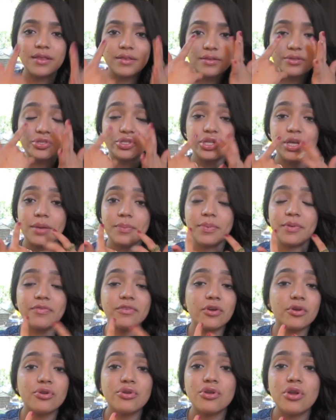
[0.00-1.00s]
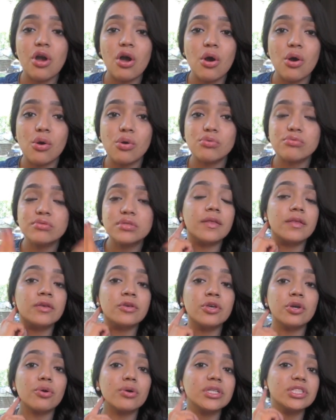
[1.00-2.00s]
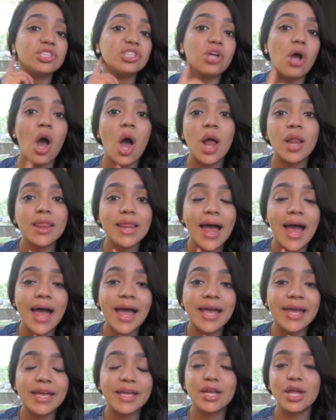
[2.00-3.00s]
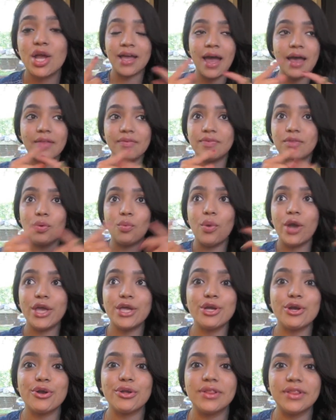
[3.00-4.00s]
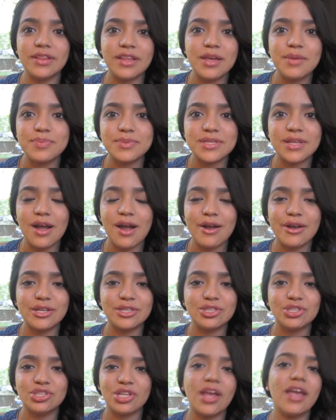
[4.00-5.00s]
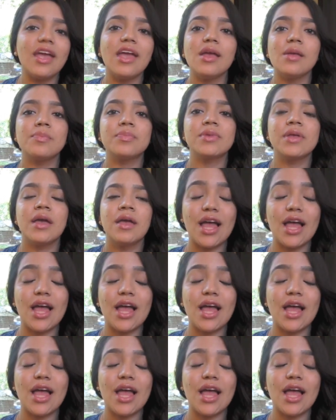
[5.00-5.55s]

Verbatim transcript: the shape of your nose, your jawline, the way your lips are shaped.